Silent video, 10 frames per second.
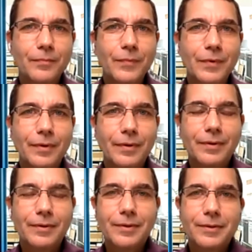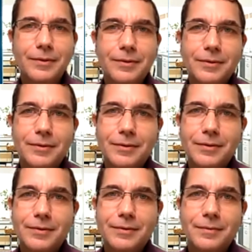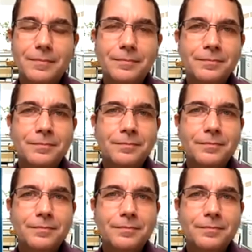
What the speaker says: No words are spoken by the person on screen.